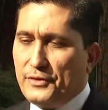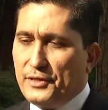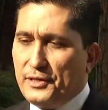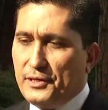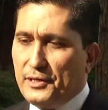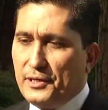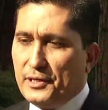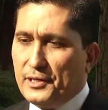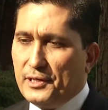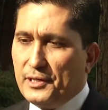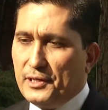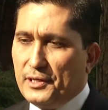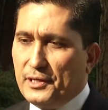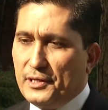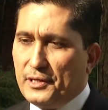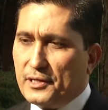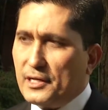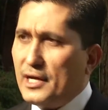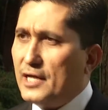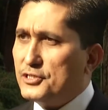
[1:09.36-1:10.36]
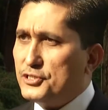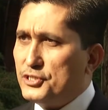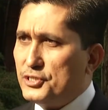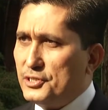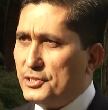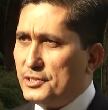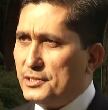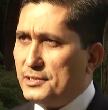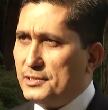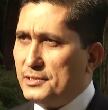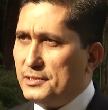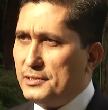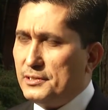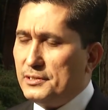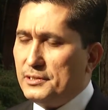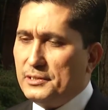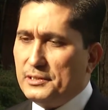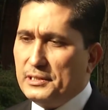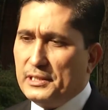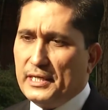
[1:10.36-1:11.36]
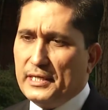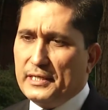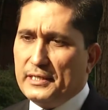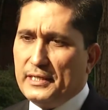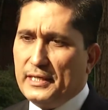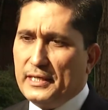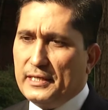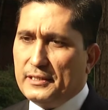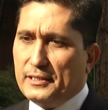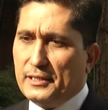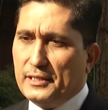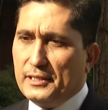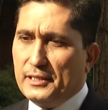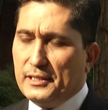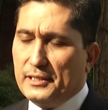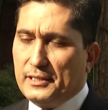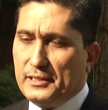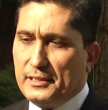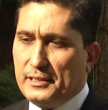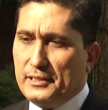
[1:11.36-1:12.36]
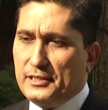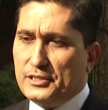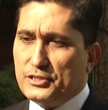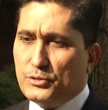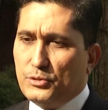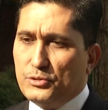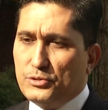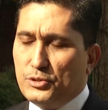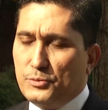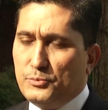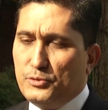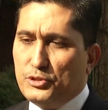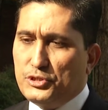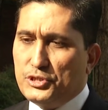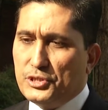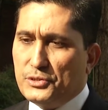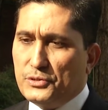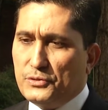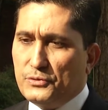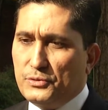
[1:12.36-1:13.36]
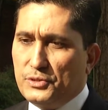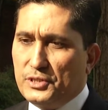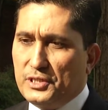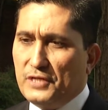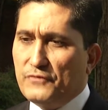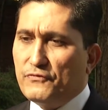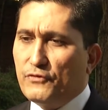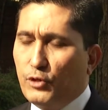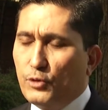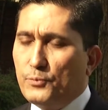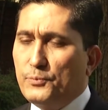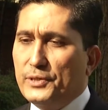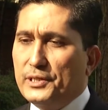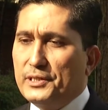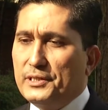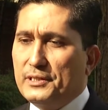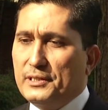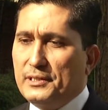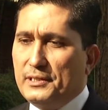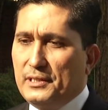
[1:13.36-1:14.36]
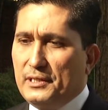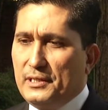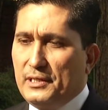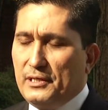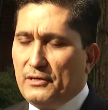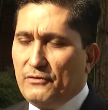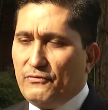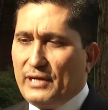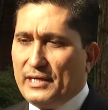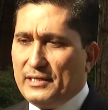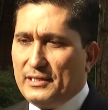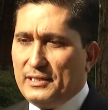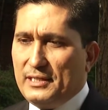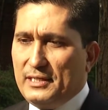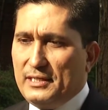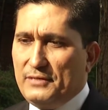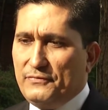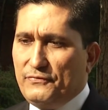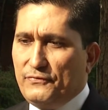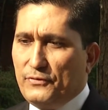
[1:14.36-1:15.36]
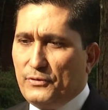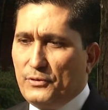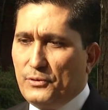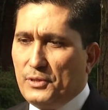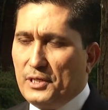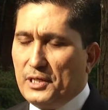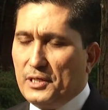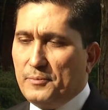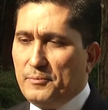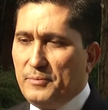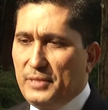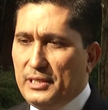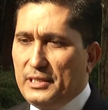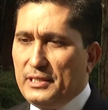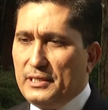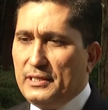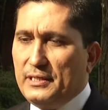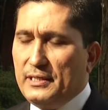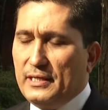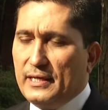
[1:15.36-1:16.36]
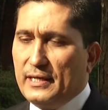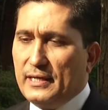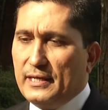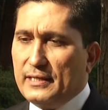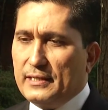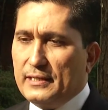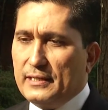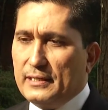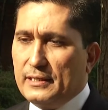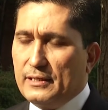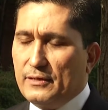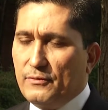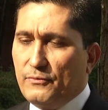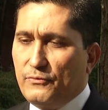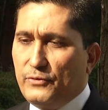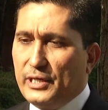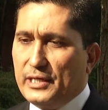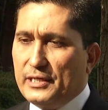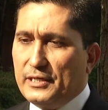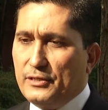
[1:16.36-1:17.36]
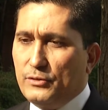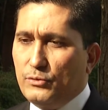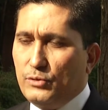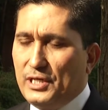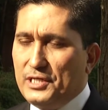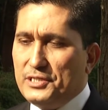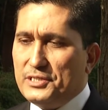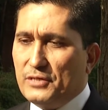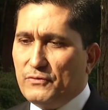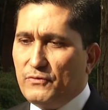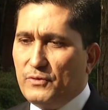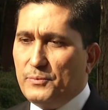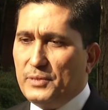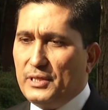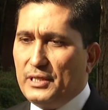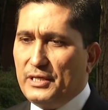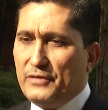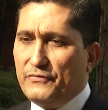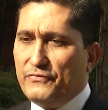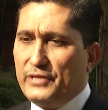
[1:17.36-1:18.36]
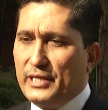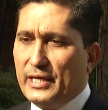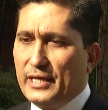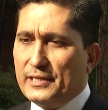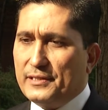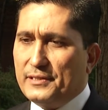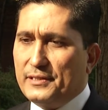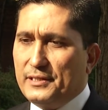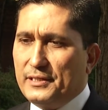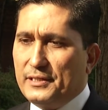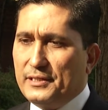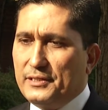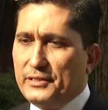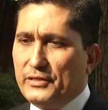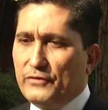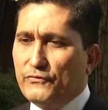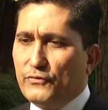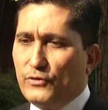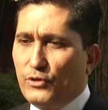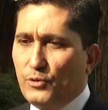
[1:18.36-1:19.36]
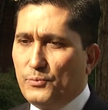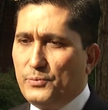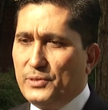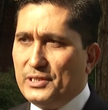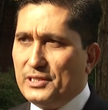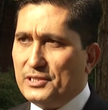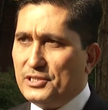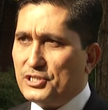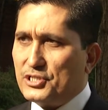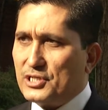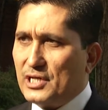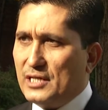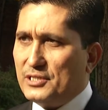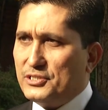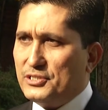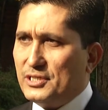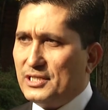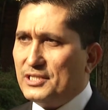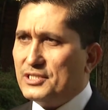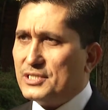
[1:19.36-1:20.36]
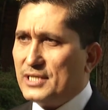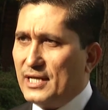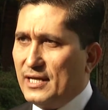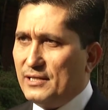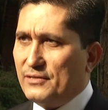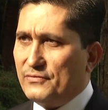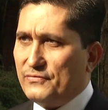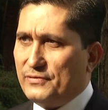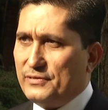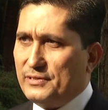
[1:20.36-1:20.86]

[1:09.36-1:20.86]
the culture and then its contribution to the development. Finally, for me and we are in Indonesia, we believe that the development, it is culture itself.